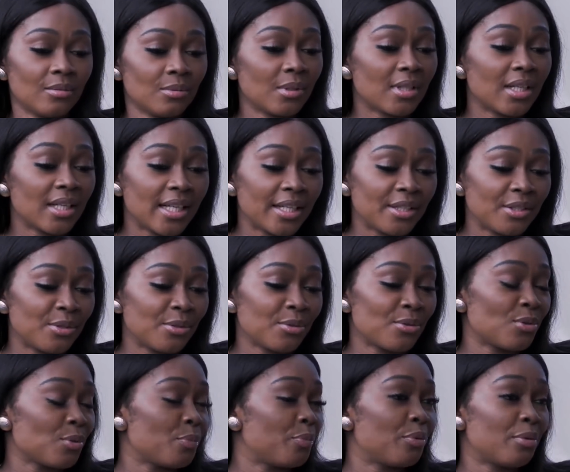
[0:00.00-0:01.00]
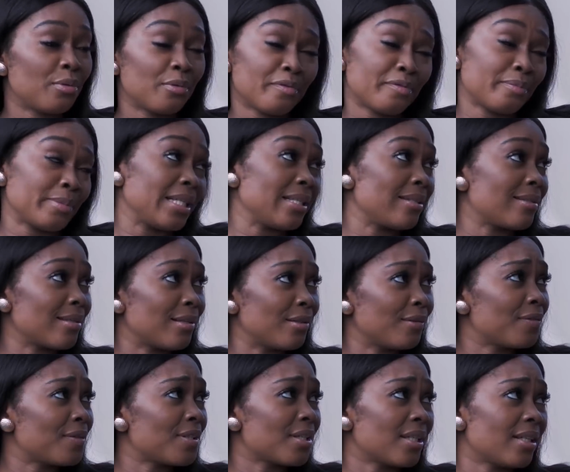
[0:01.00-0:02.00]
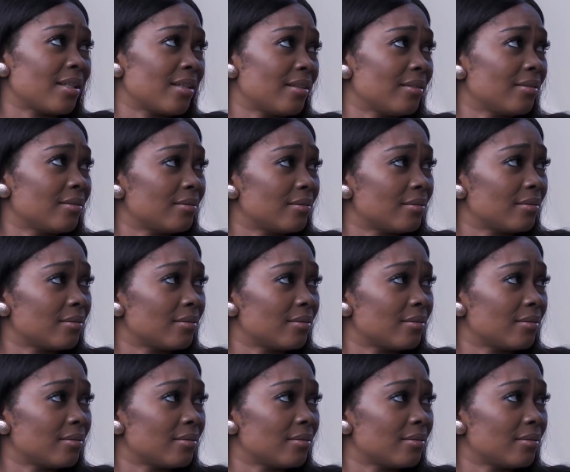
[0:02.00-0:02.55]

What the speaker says: What can I do to prove myself to her?